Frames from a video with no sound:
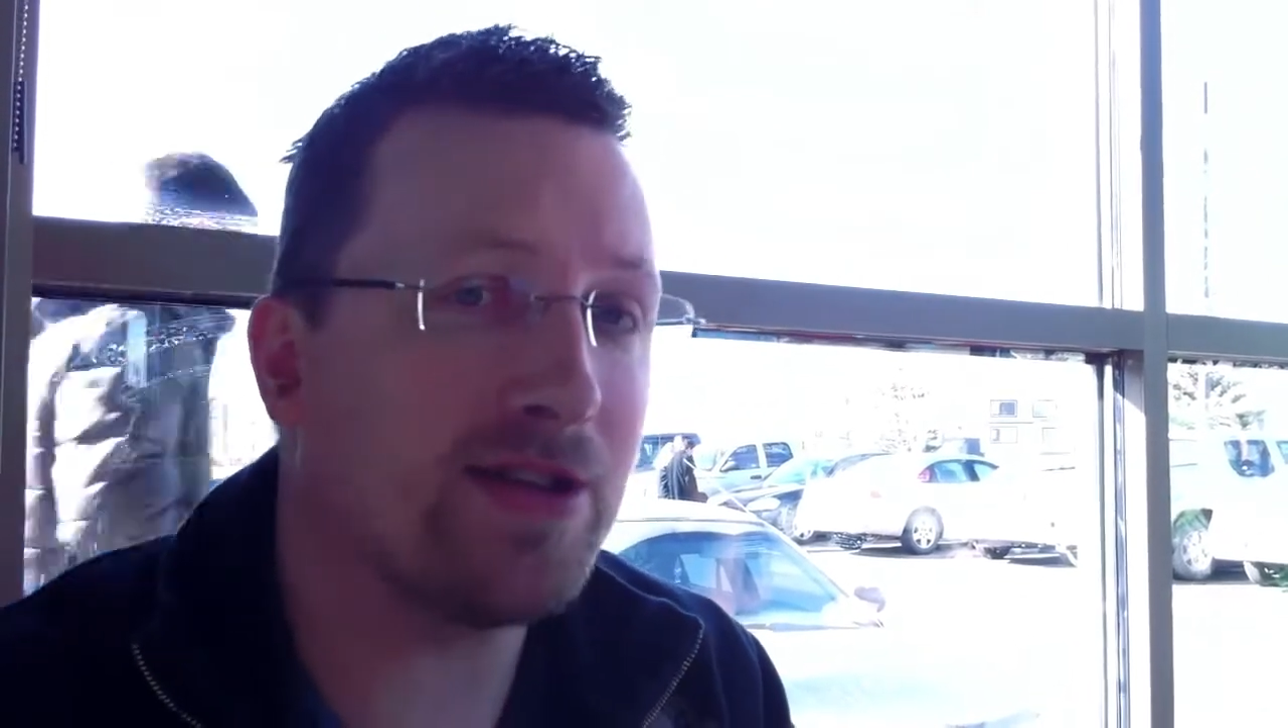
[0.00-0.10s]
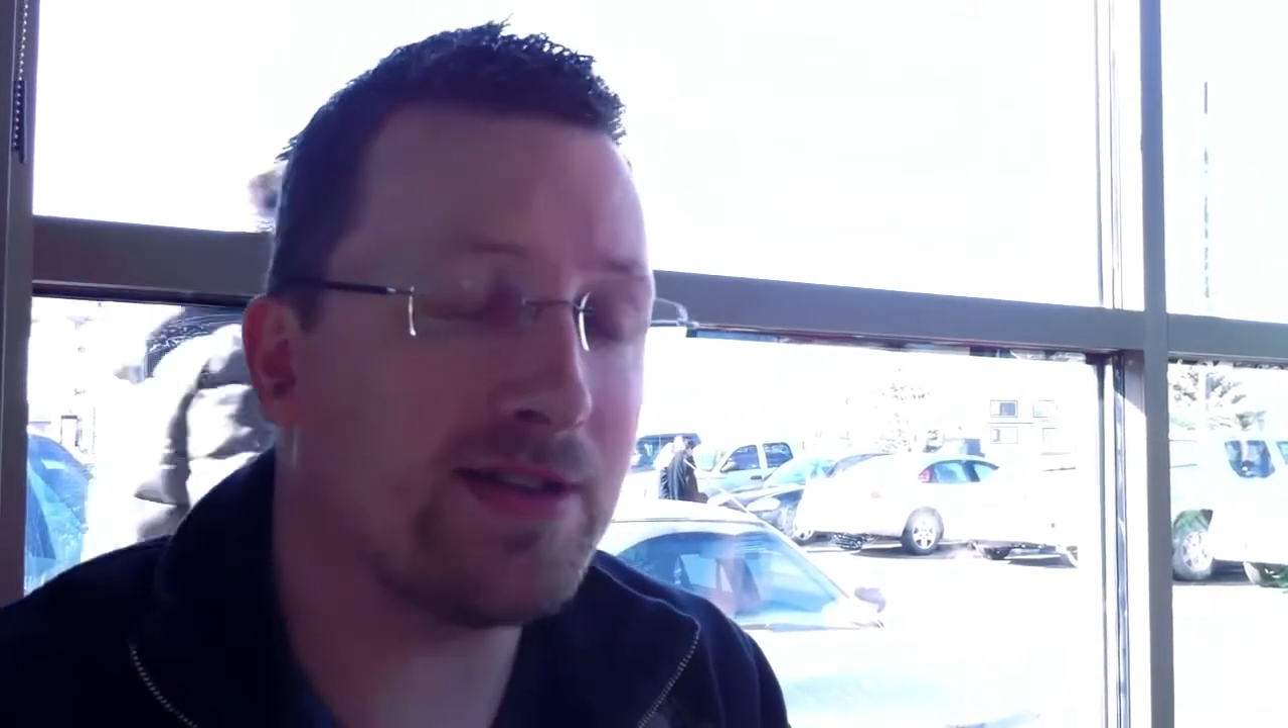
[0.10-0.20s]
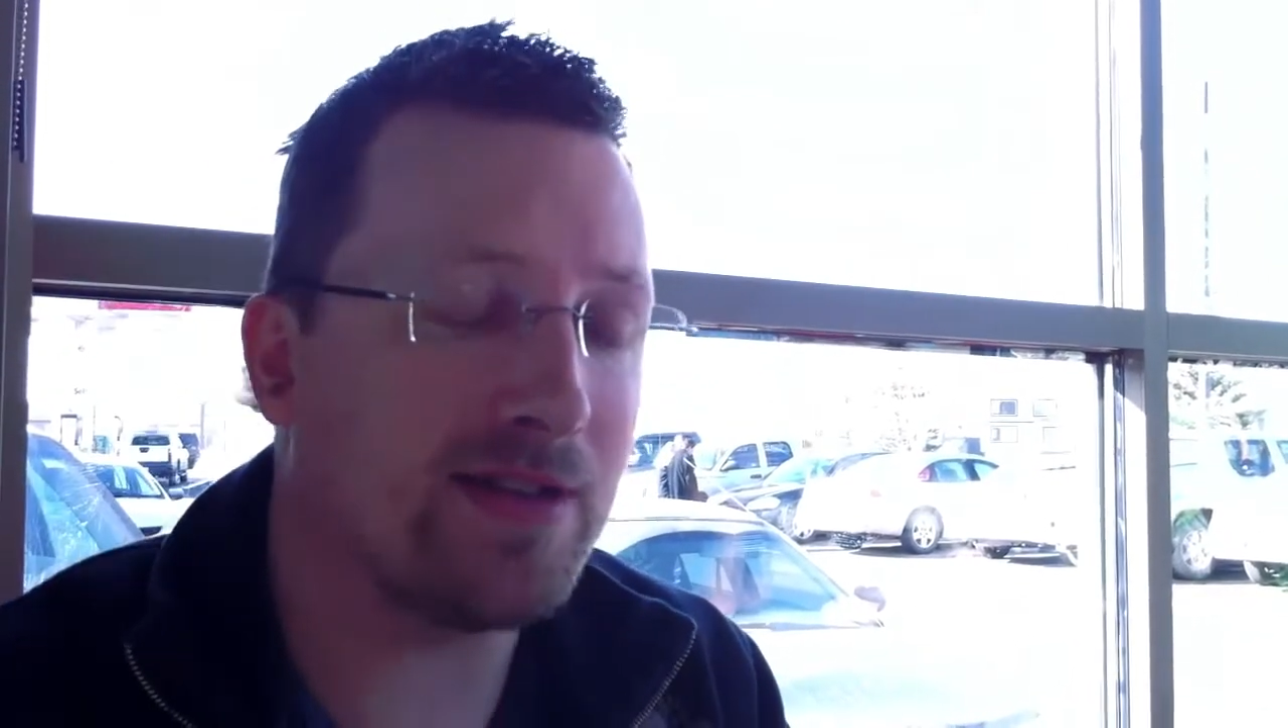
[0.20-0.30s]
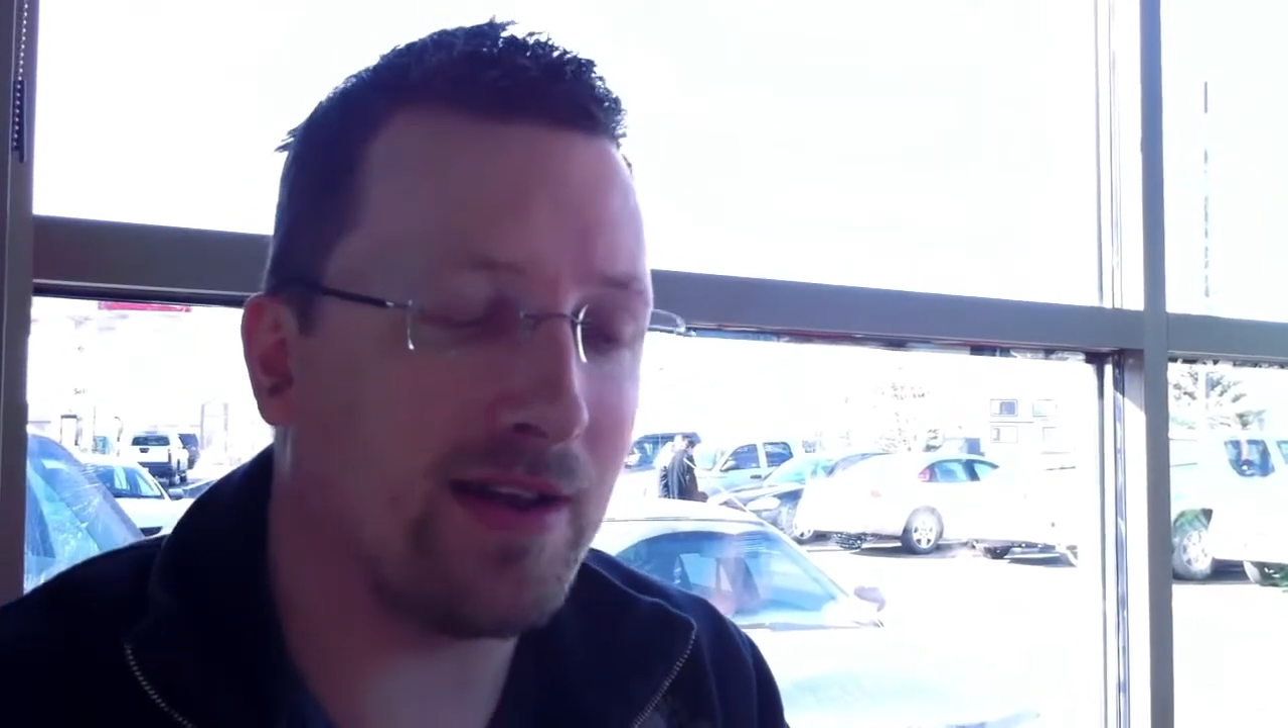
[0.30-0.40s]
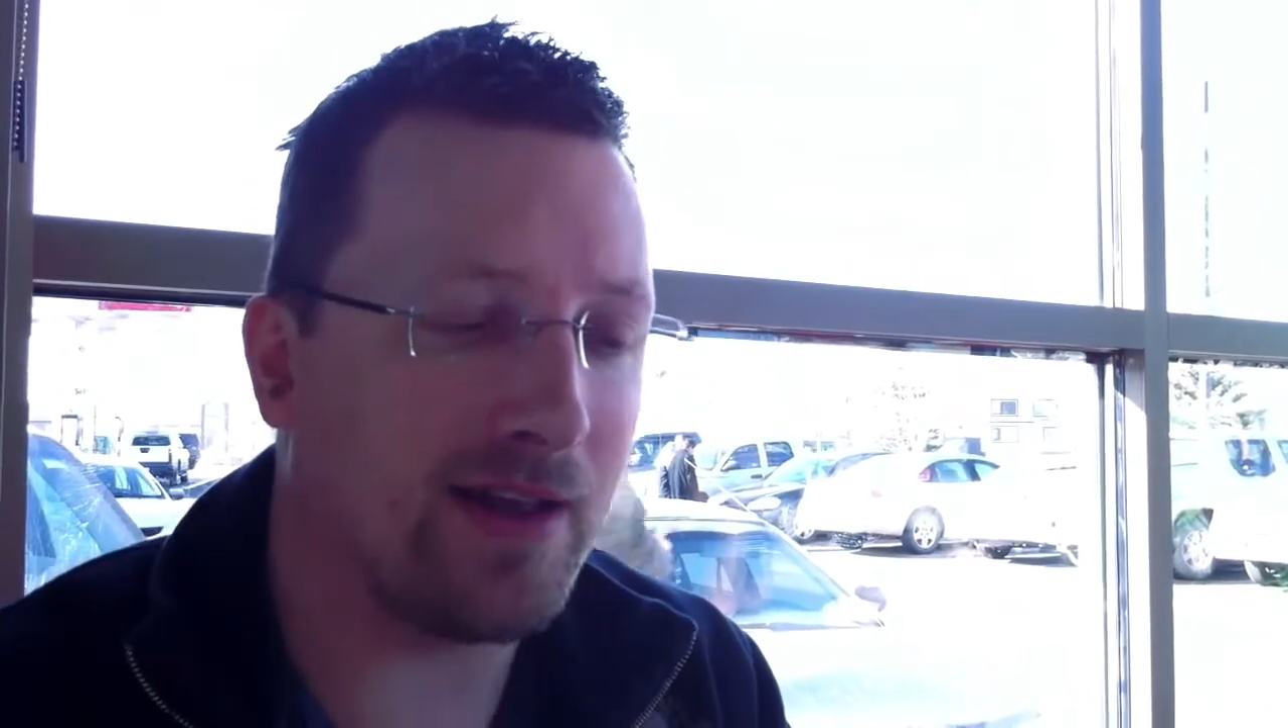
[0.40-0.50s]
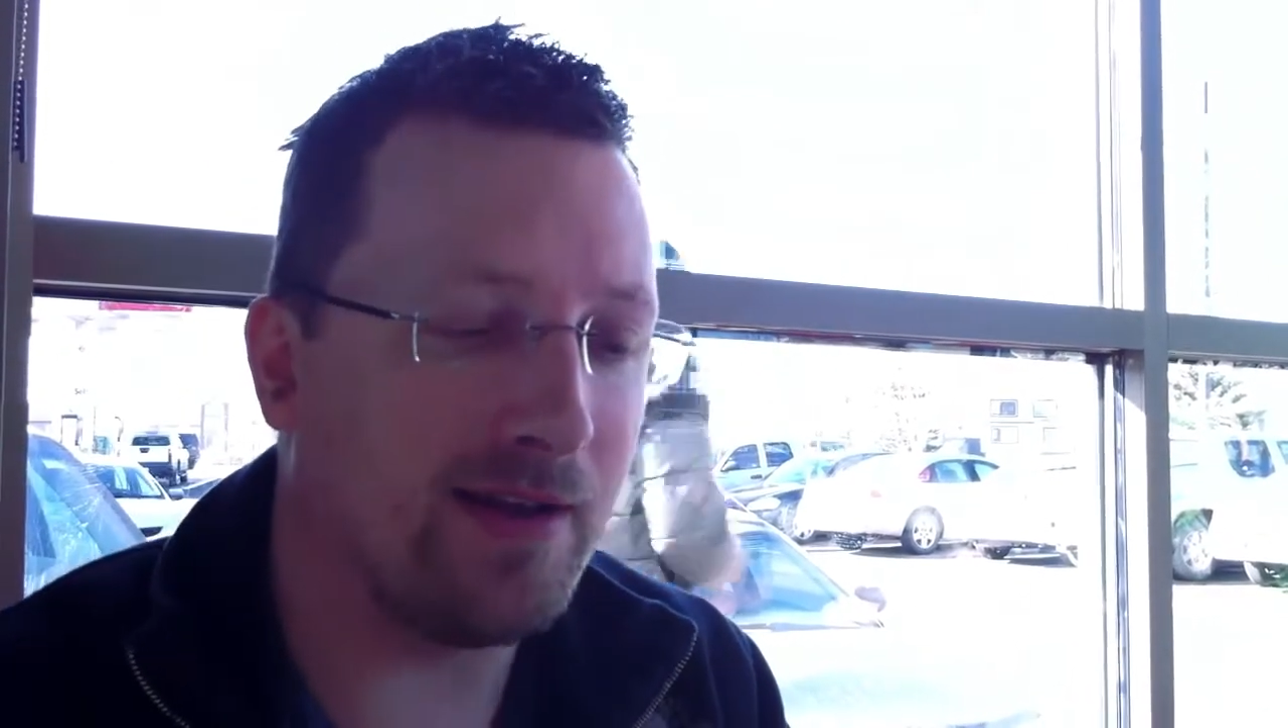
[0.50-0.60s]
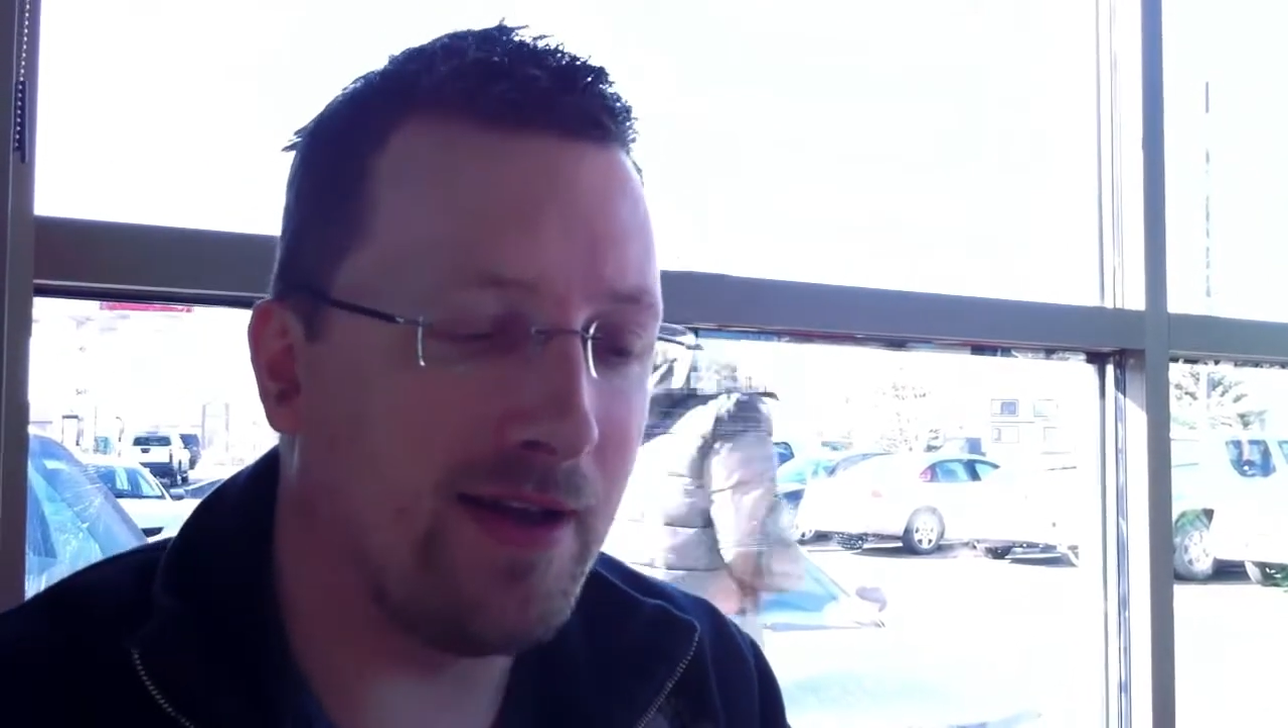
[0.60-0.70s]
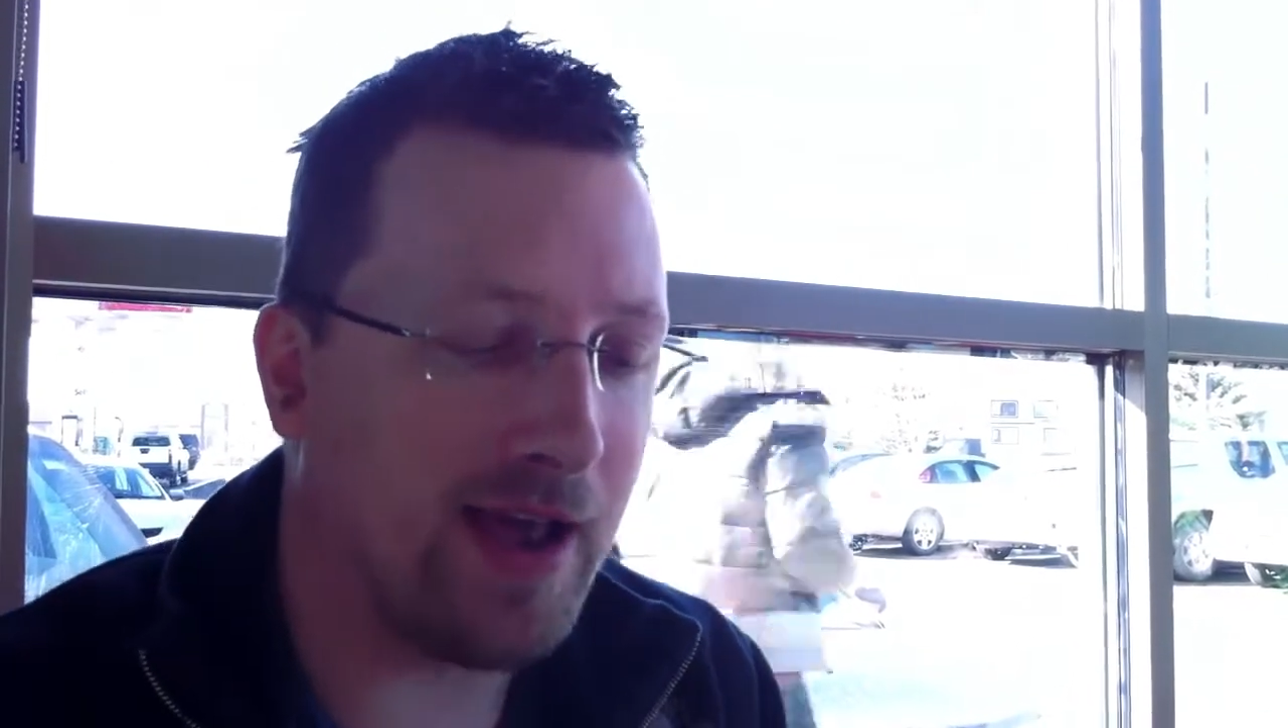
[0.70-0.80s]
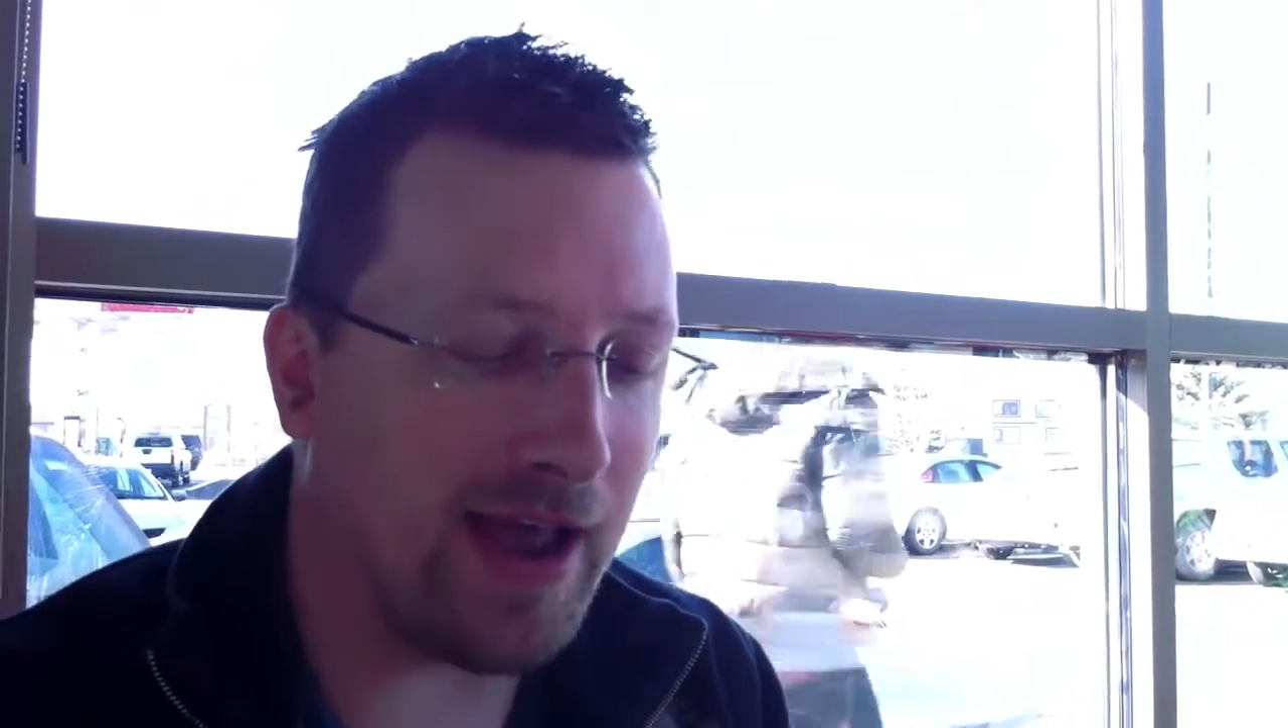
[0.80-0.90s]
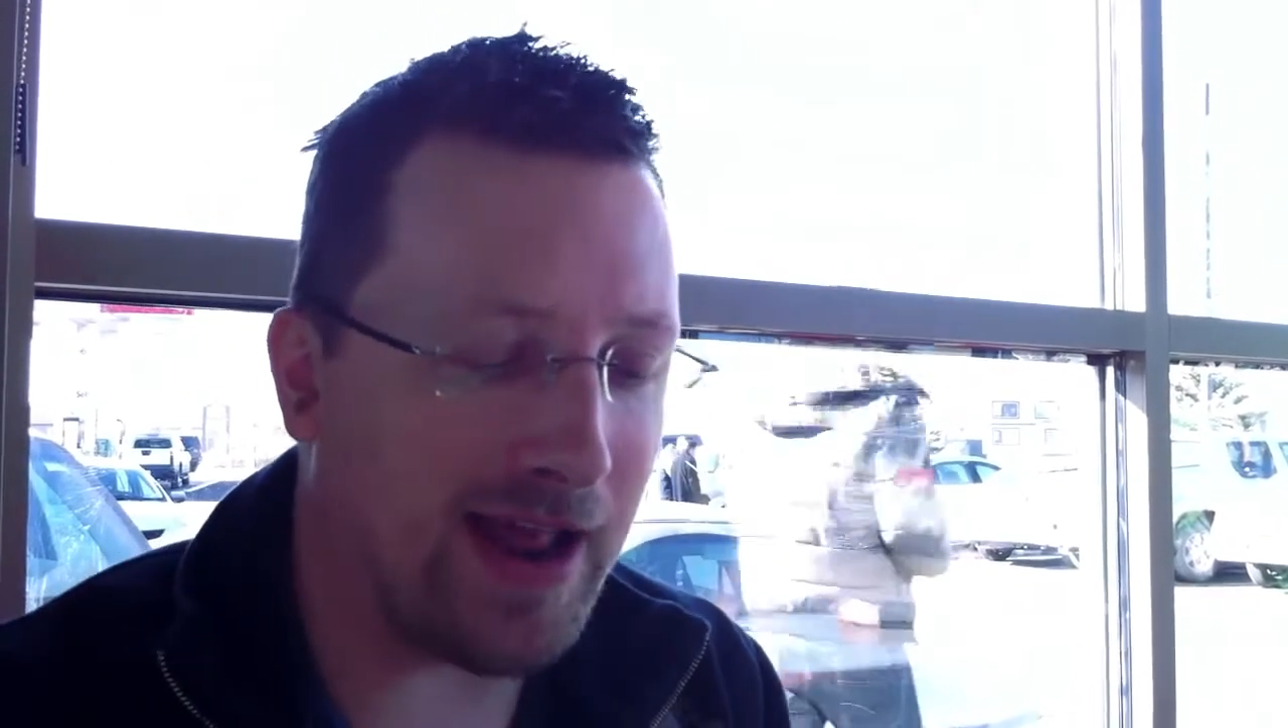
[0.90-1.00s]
interested in?